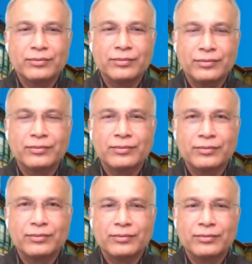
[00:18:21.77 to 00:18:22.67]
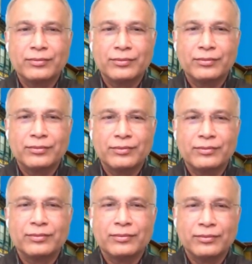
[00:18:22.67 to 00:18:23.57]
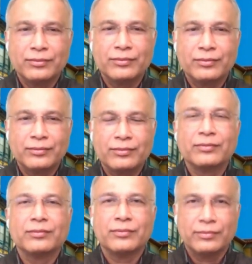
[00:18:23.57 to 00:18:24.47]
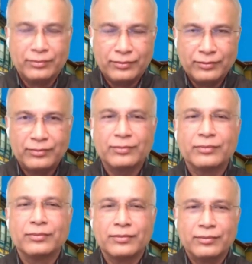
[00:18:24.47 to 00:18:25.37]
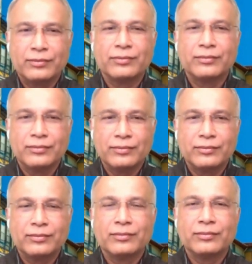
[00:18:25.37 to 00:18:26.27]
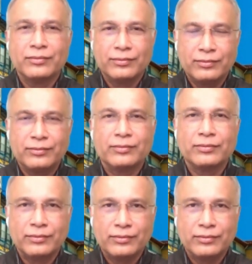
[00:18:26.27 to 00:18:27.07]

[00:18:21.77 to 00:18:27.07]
The person shown says nothing.